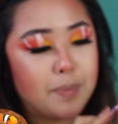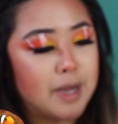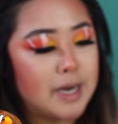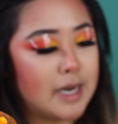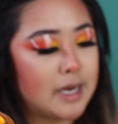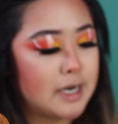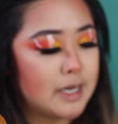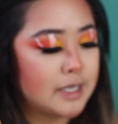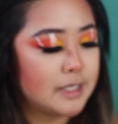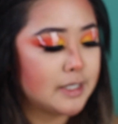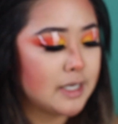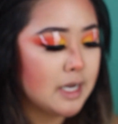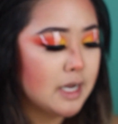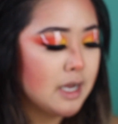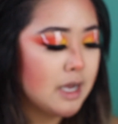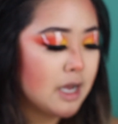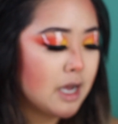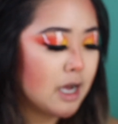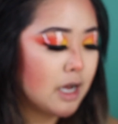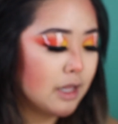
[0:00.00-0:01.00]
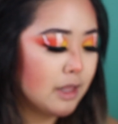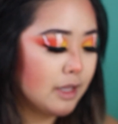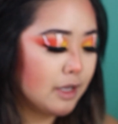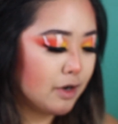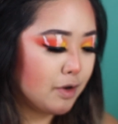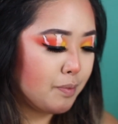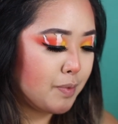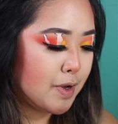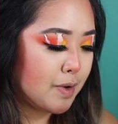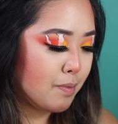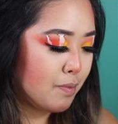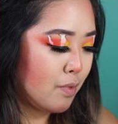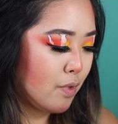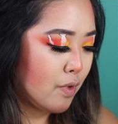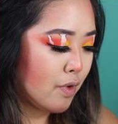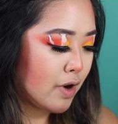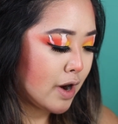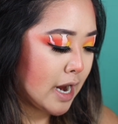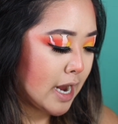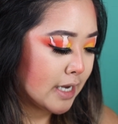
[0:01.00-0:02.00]
but it is a little bit
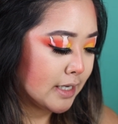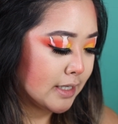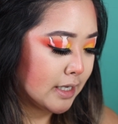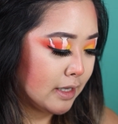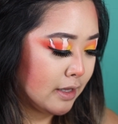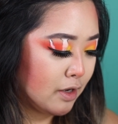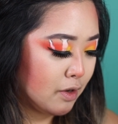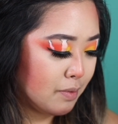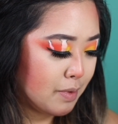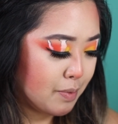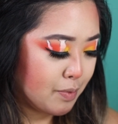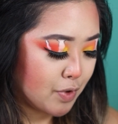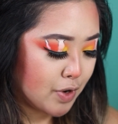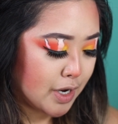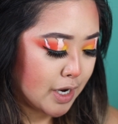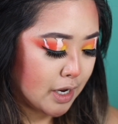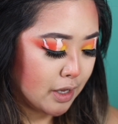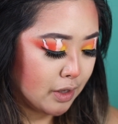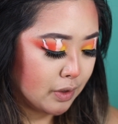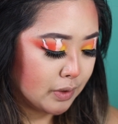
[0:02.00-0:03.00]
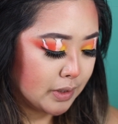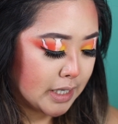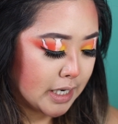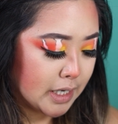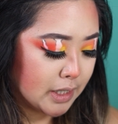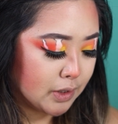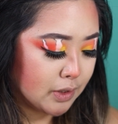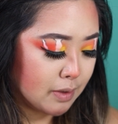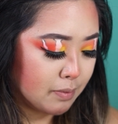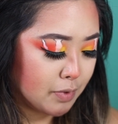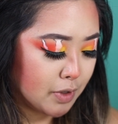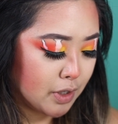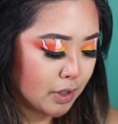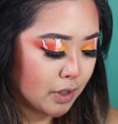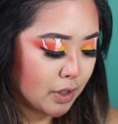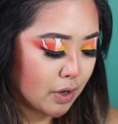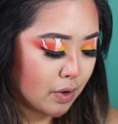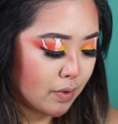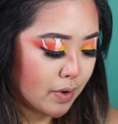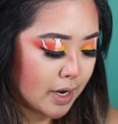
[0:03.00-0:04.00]
more, has a little bit more yellow tint, so I'm gonna
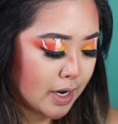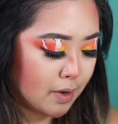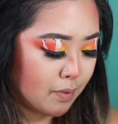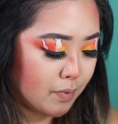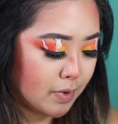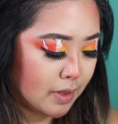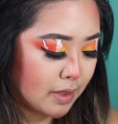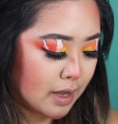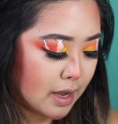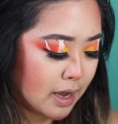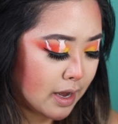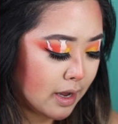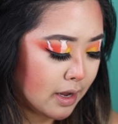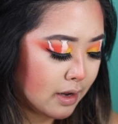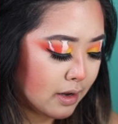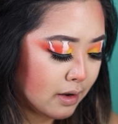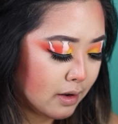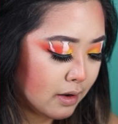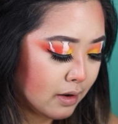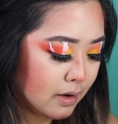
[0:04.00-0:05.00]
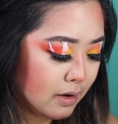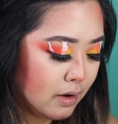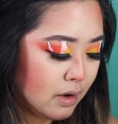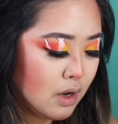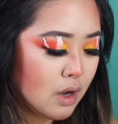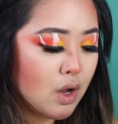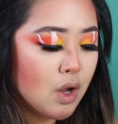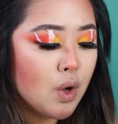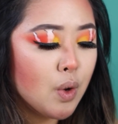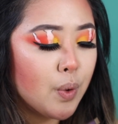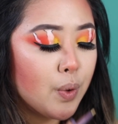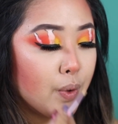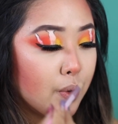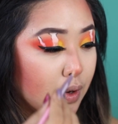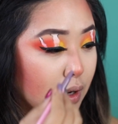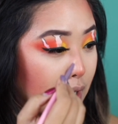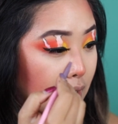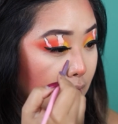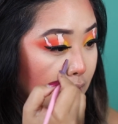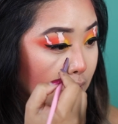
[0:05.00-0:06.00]
go in with that
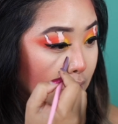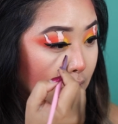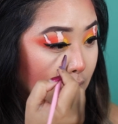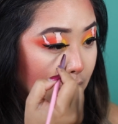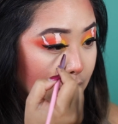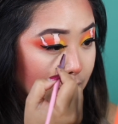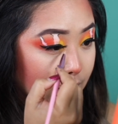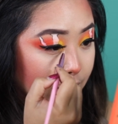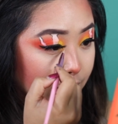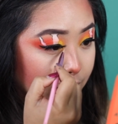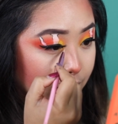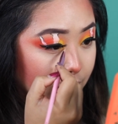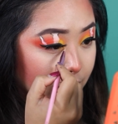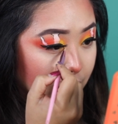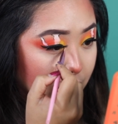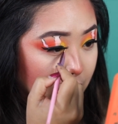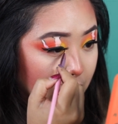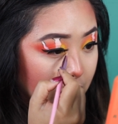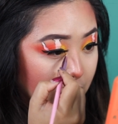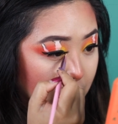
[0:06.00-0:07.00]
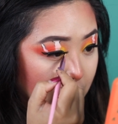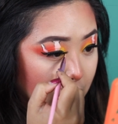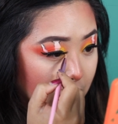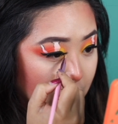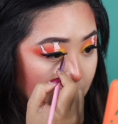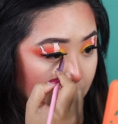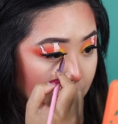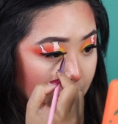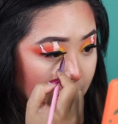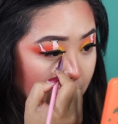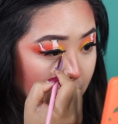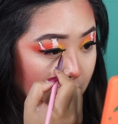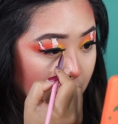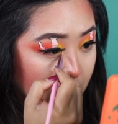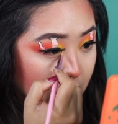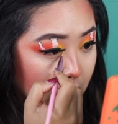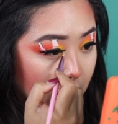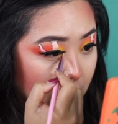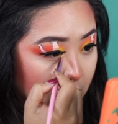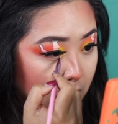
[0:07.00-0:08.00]
and kind of go right
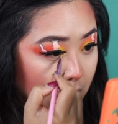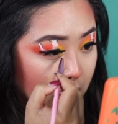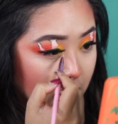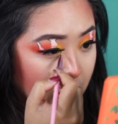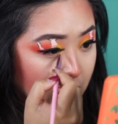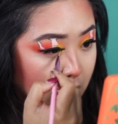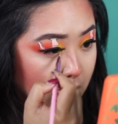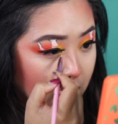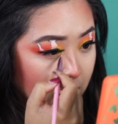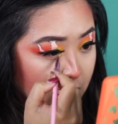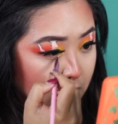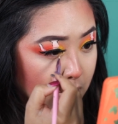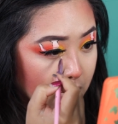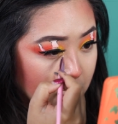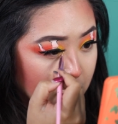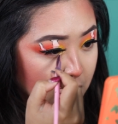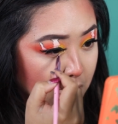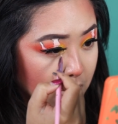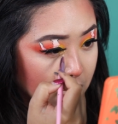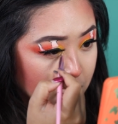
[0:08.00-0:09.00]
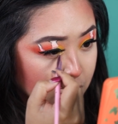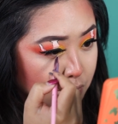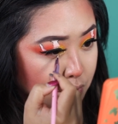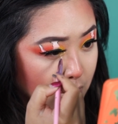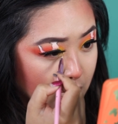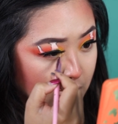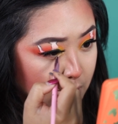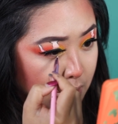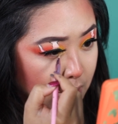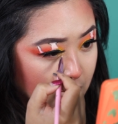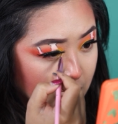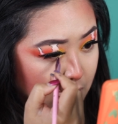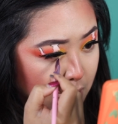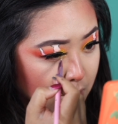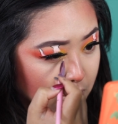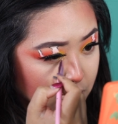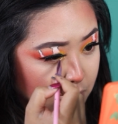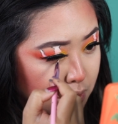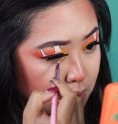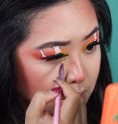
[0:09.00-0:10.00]
here and drag it
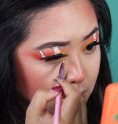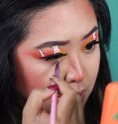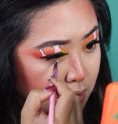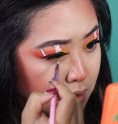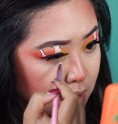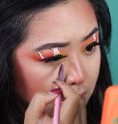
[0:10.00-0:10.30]
out